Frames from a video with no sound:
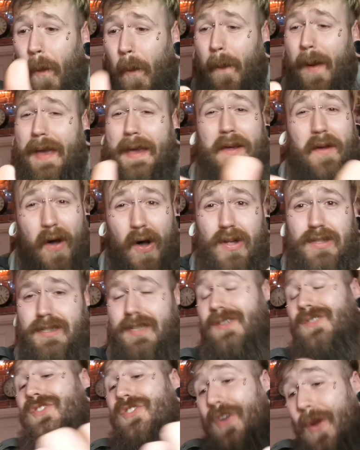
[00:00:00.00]
oh my god,
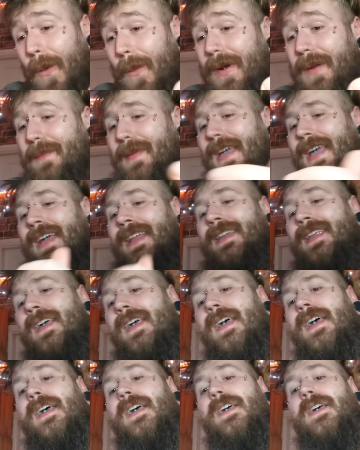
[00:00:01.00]
do you know what I mean?
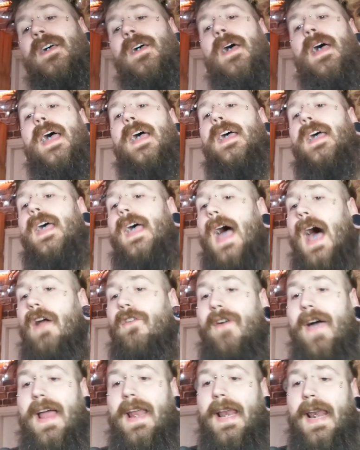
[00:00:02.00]

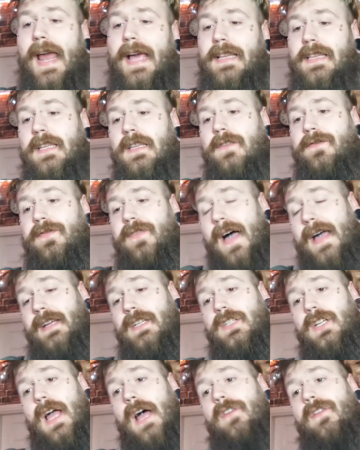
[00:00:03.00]
I really like the
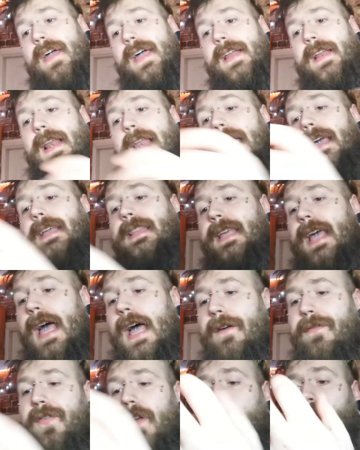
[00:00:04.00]
device. I really like the
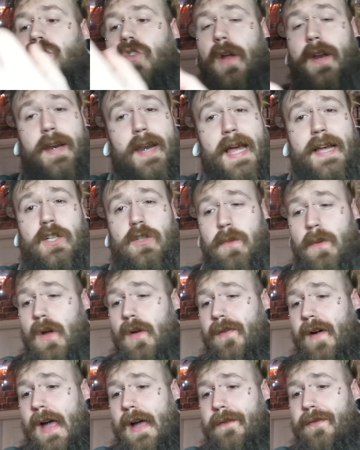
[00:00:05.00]
airflow. It's got a nice
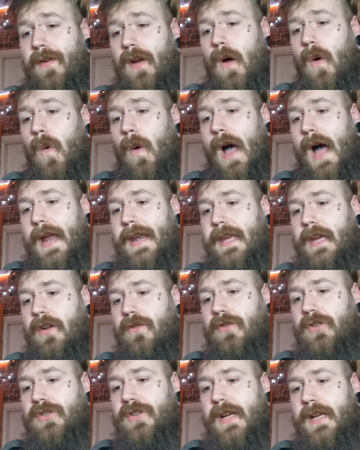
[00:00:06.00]
smooth airflow, and you
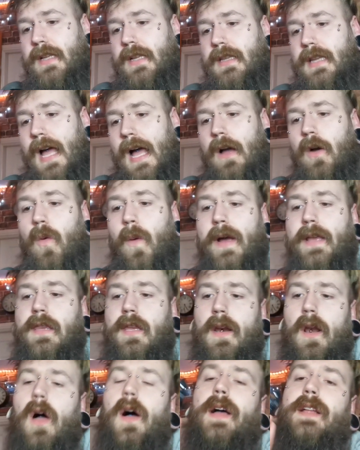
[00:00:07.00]
can restrict it down quite
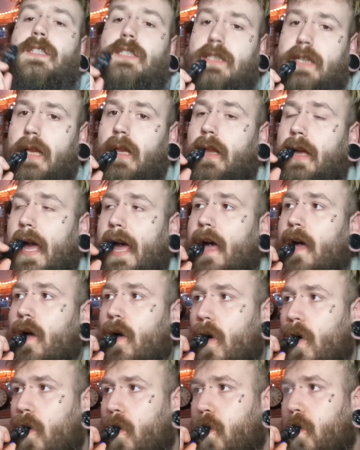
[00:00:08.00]
a lot and still get